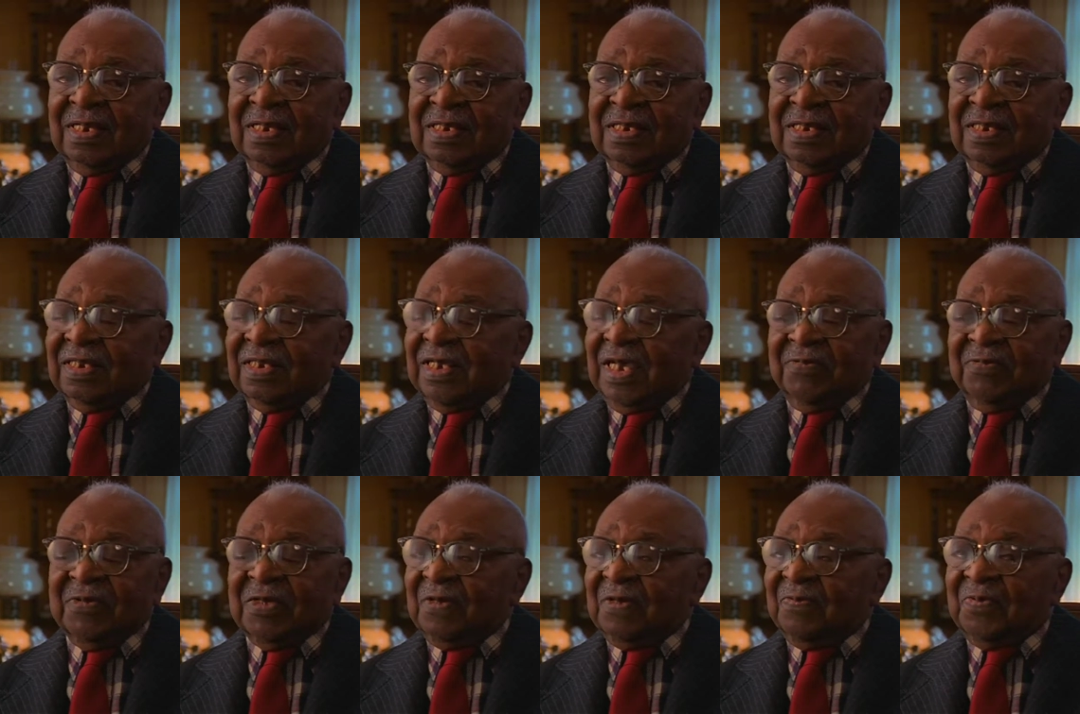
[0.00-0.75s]
Didn't
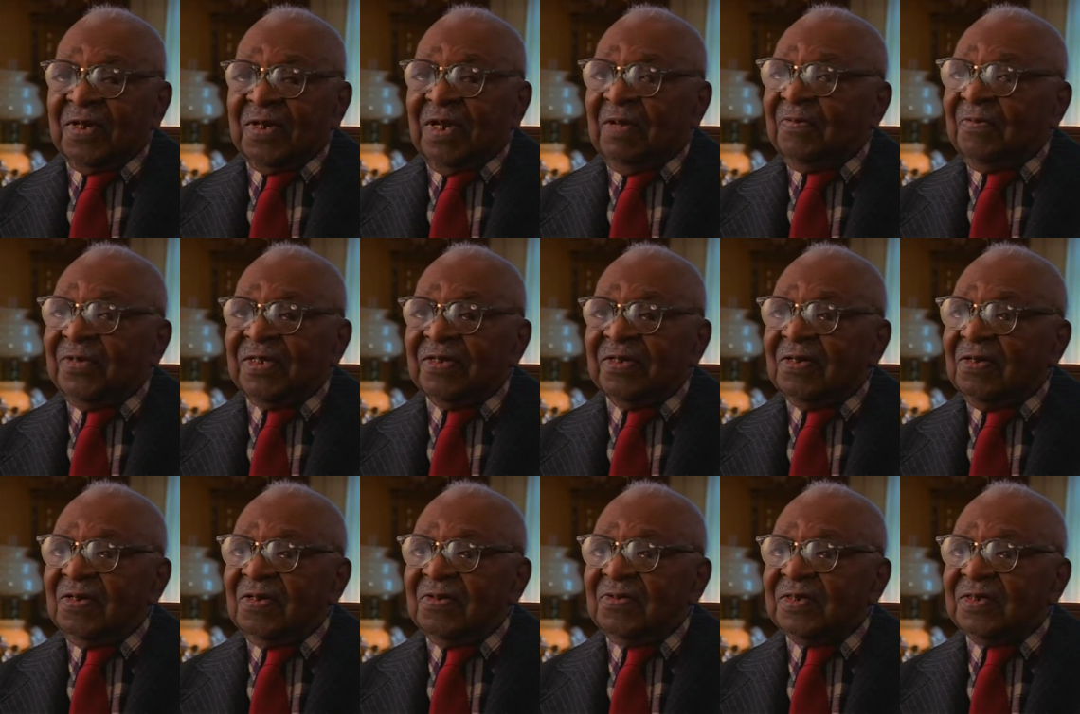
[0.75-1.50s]
have any problem at
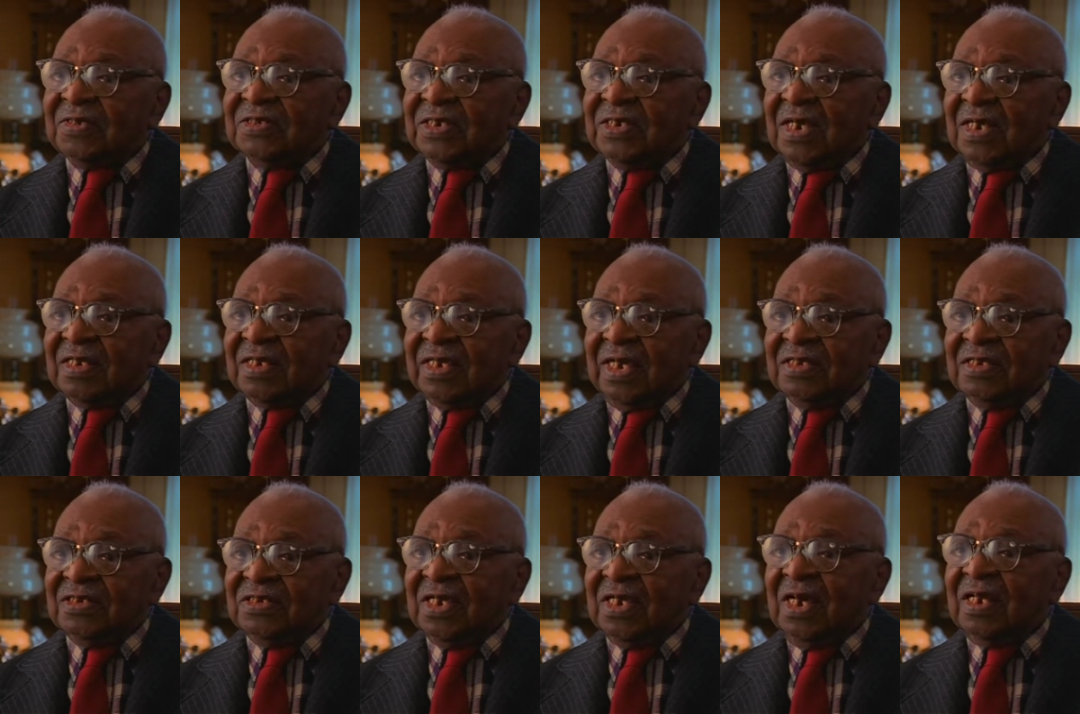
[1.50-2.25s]
all with
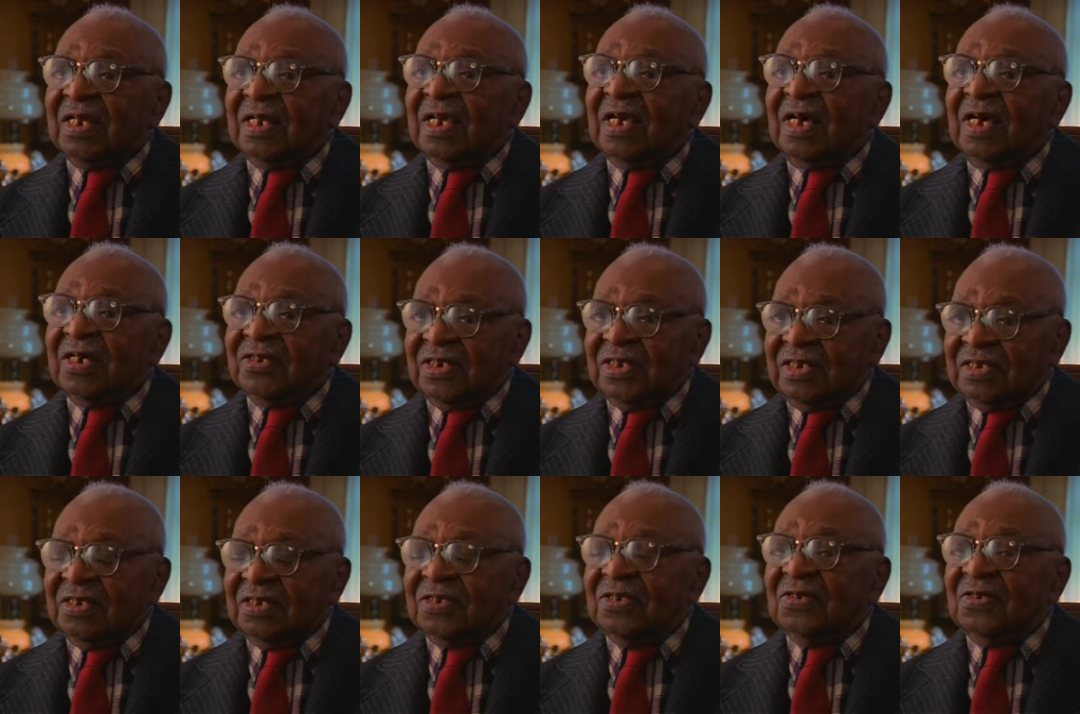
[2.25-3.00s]
getting John Howard
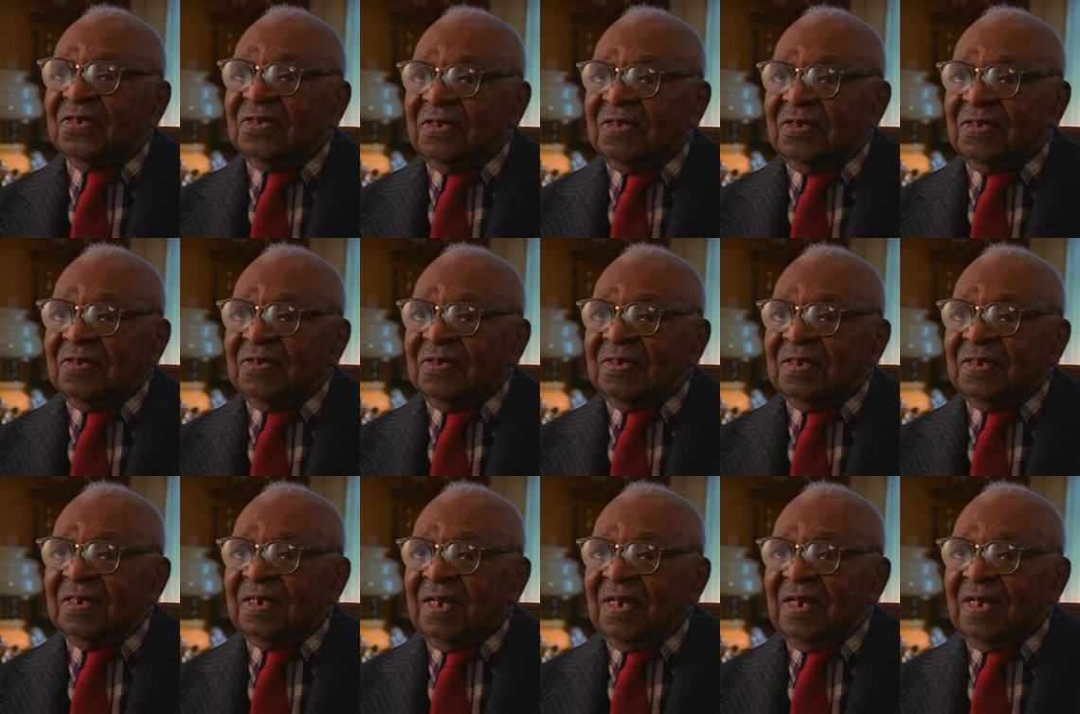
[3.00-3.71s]
in the union.